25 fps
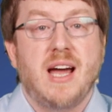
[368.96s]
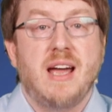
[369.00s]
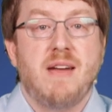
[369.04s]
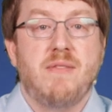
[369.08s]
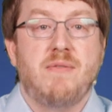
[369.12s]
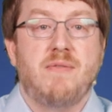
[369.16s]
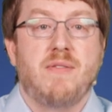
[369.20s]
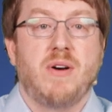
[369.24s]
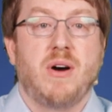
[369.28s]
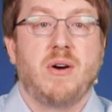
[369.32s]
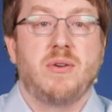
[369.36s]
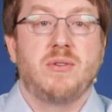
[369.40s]
I
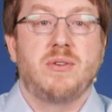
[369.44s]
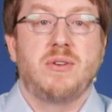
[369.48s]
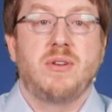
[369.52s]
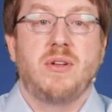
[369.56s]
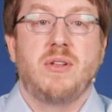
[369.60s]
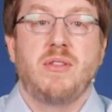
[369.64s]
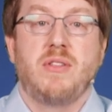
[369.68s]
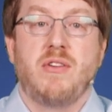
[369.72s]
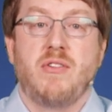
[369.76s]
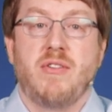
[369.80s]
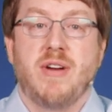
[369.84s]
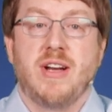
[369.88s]
found
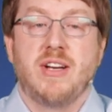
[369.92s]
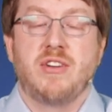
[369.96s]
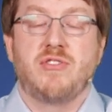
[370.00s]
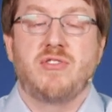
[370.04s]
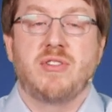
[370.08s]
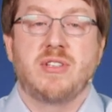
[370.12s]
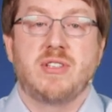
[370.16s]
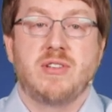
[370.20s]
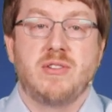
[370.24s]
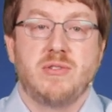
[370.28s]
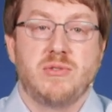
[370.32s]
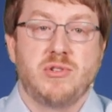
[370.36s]
the range
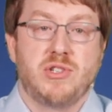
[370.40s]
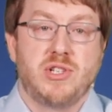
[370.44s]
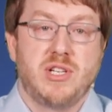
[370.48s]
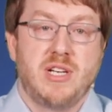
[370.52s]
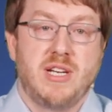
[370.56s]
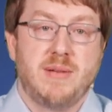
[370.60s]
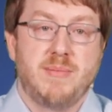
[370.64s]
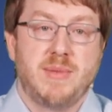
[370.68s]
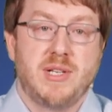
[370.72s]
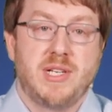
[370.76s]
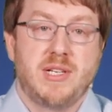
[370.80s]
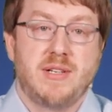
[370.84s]

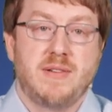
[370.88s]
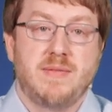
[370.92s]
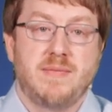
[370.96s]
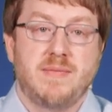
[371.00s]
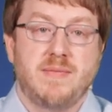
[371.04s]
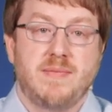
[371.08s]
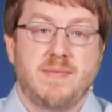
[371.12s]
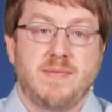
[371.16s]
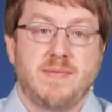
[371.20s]
resolution limit.